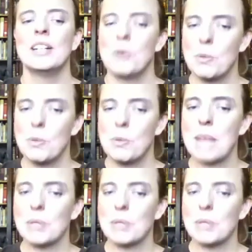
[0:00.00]
we'll be
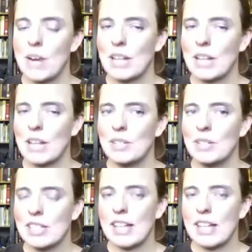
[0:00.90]
able to crank through
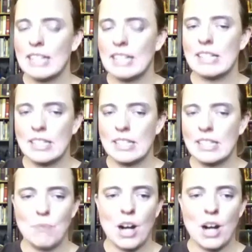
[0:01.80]
the second
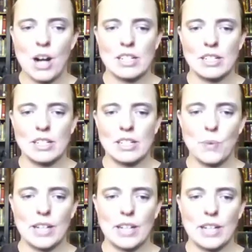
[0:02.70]
part as
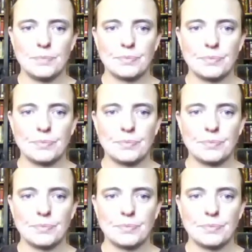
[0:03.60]
well.